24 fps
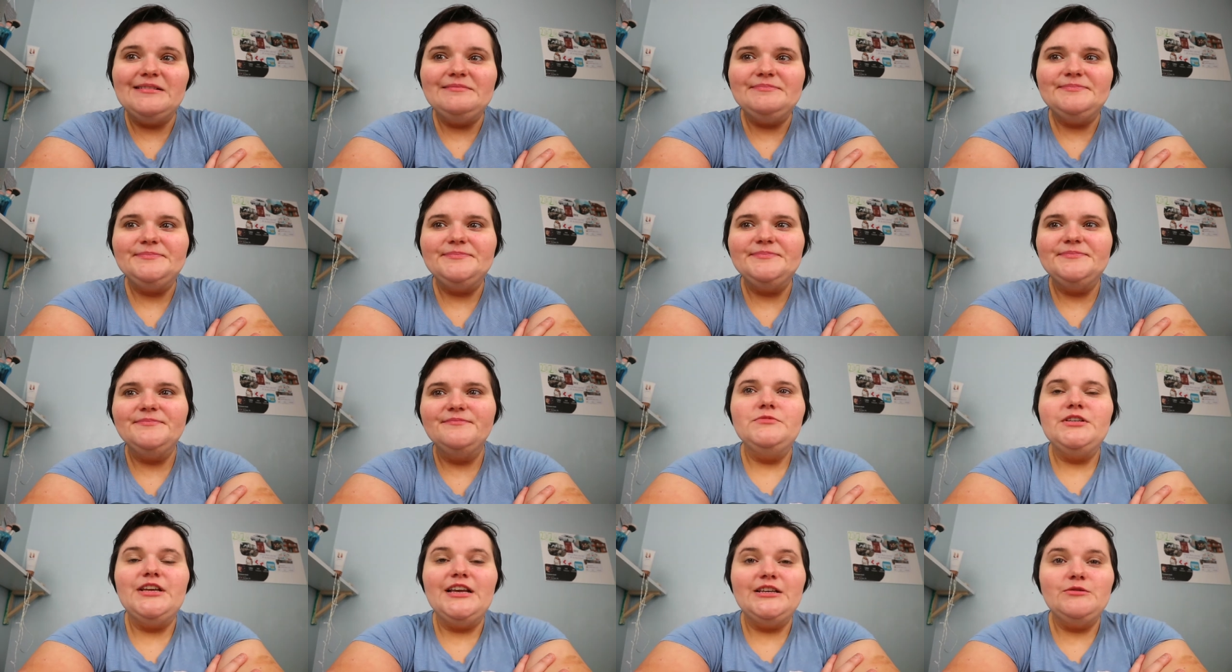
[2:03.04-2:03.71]
it.
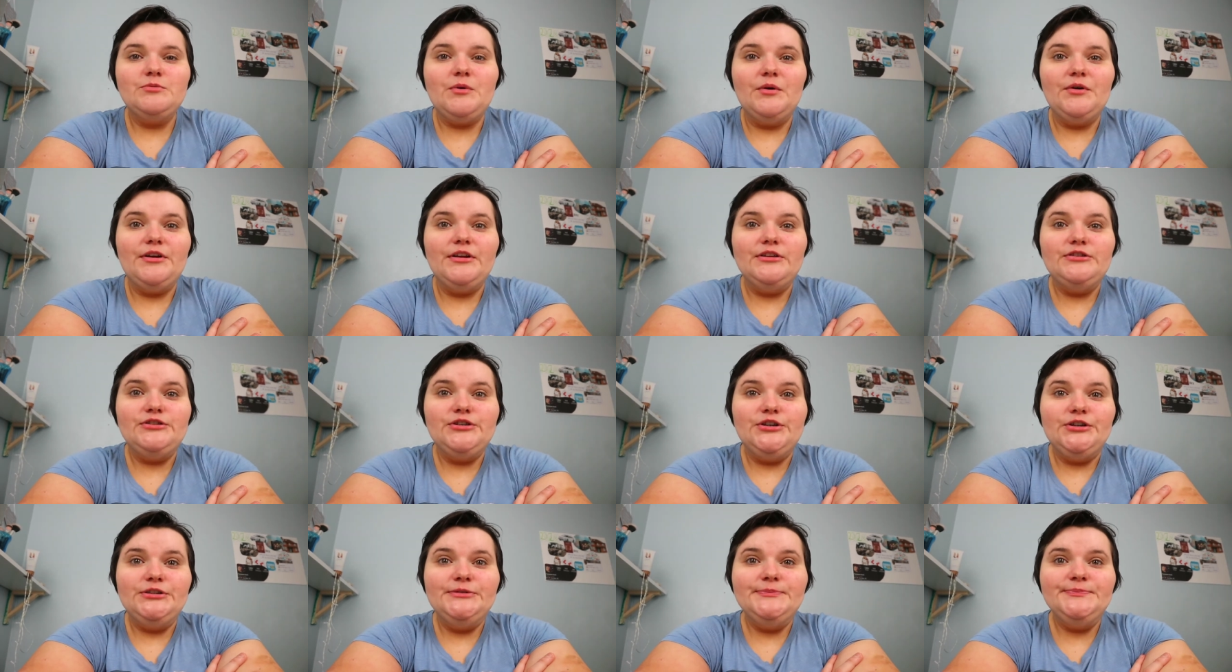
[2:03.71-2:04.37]
So that's what I'm going
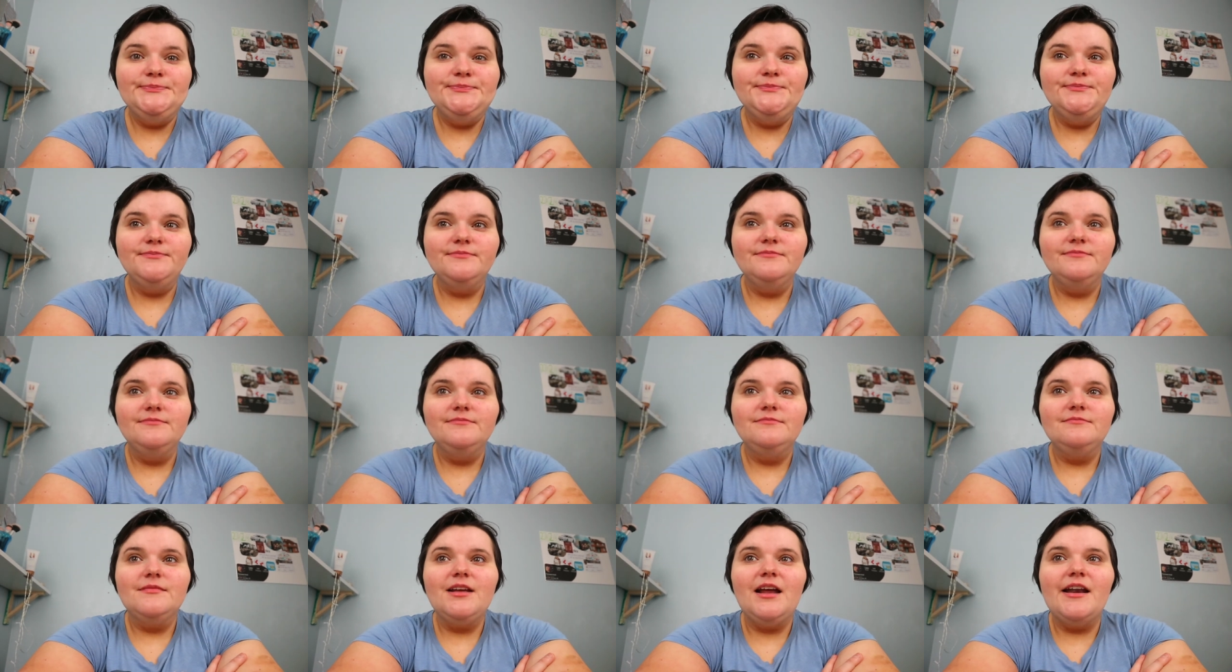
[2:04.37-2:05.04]
to do.
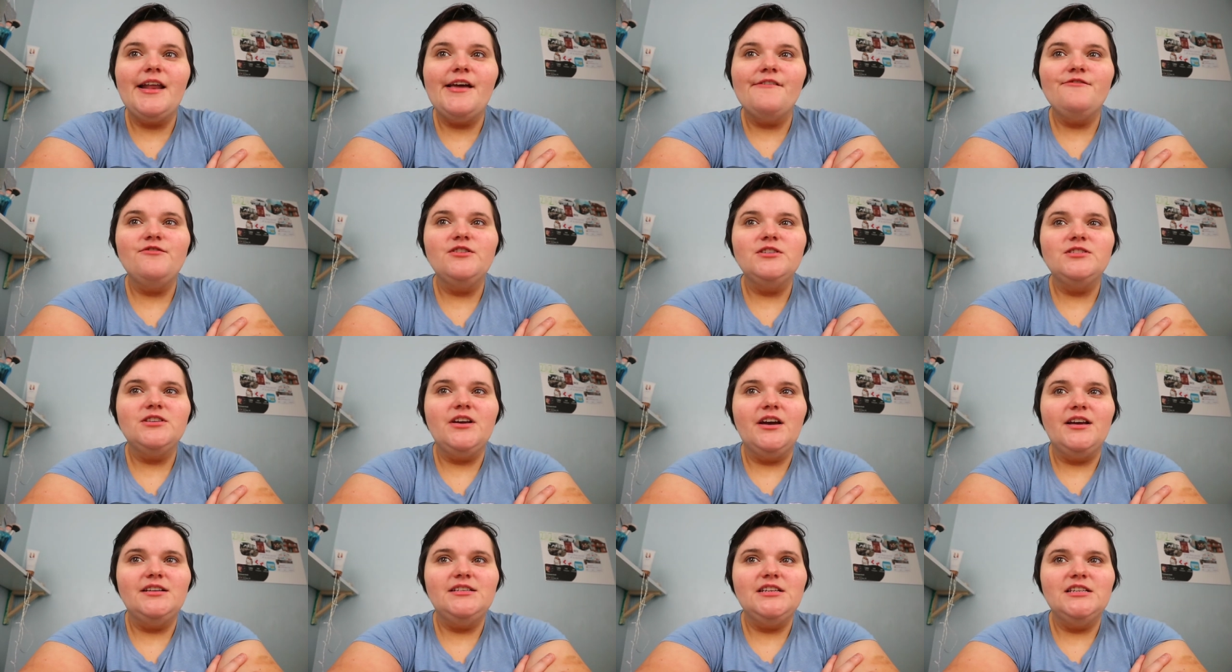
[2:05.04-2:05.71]
Another
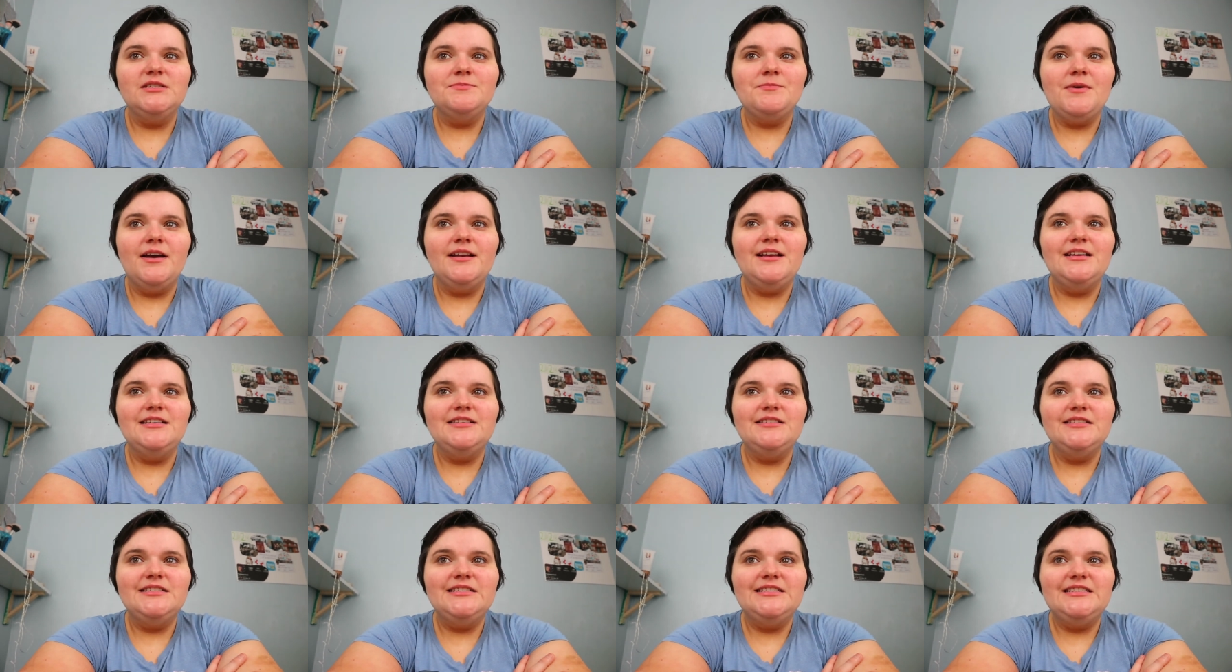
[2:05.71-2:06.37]
anxiety of mine
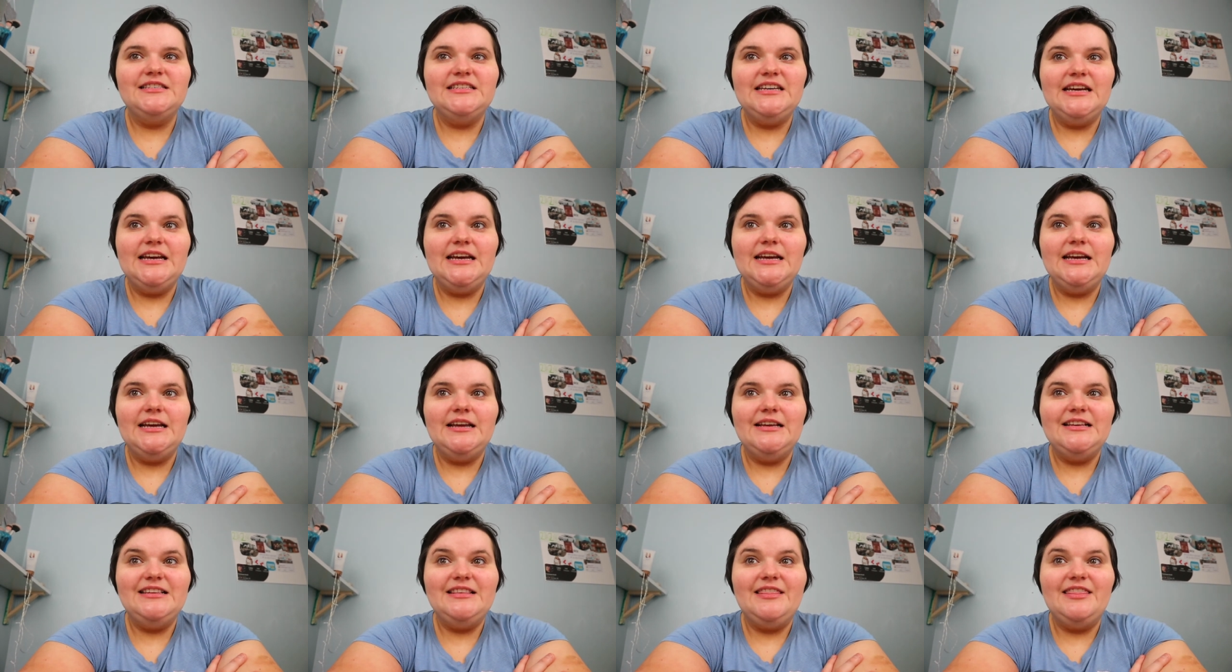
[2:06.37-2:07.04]
is sea,
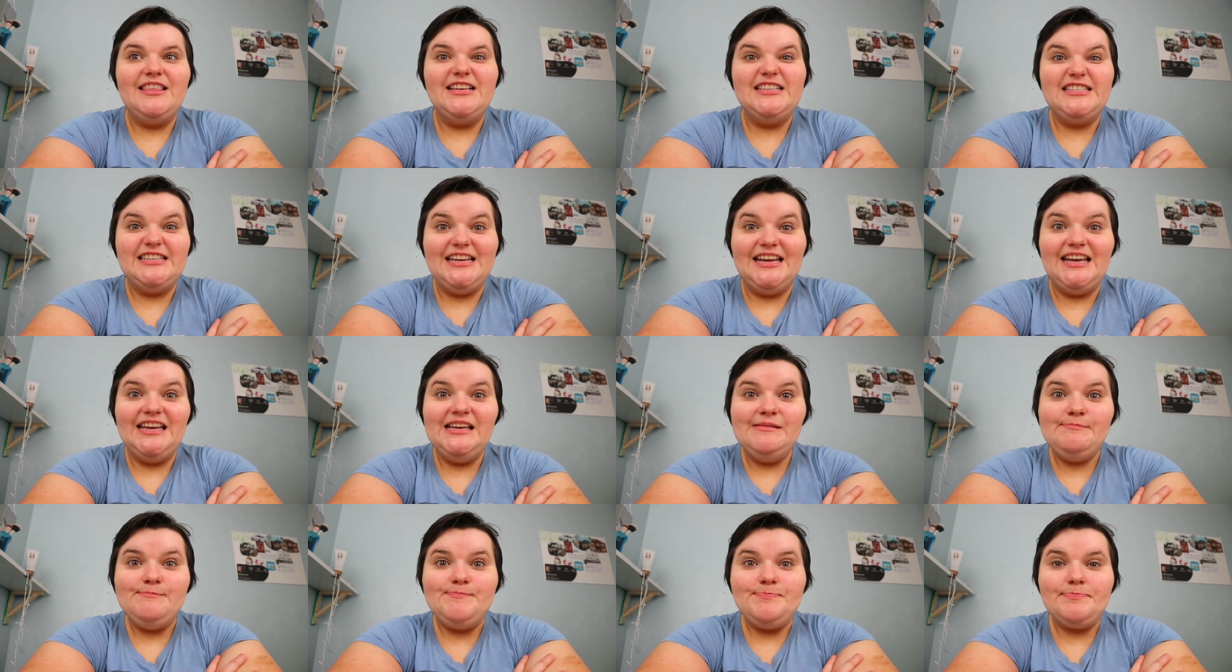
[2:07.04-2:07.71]
the
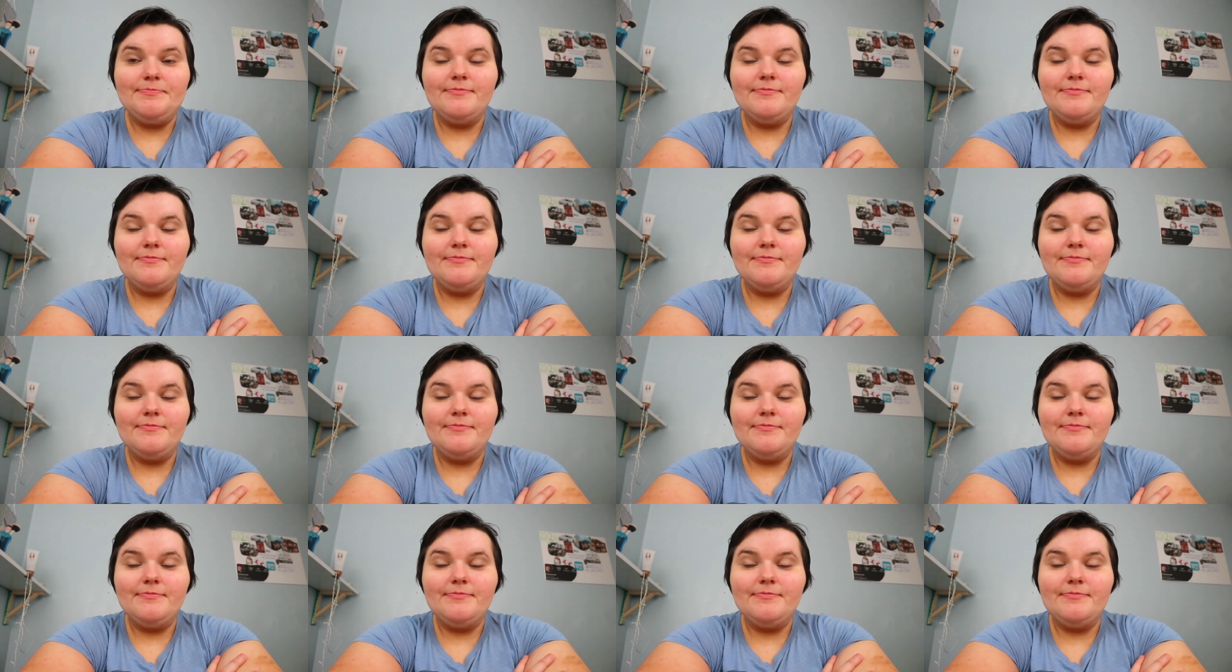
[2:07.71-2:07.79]
sea.